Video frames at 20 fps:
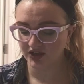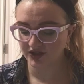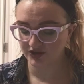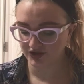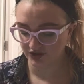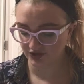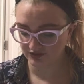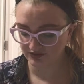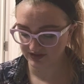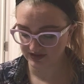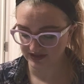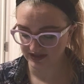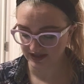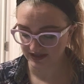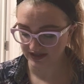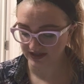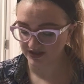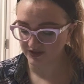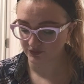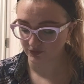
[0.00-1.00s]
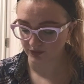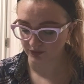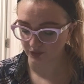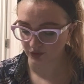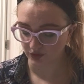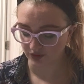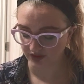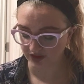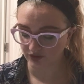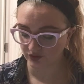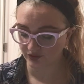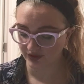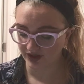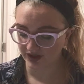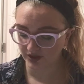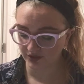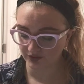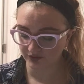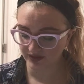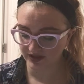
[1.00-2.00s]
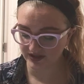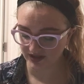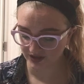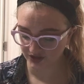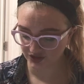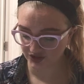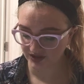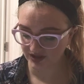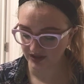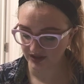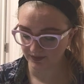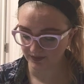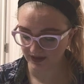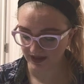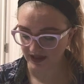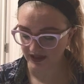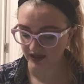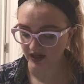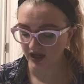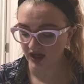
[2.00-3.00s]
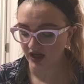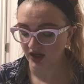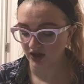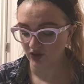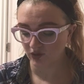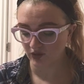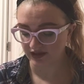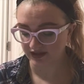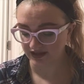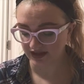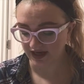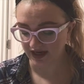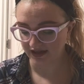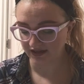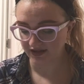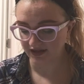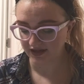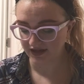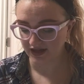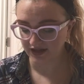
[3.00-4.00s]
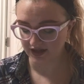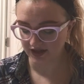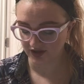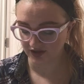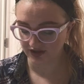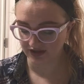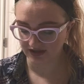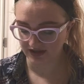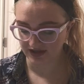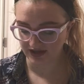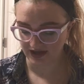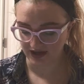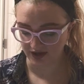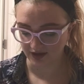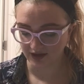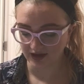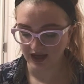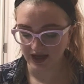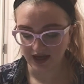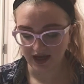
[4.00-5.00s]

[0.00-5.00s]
2 studies reported greater reduction in pain with guideline-adherent care,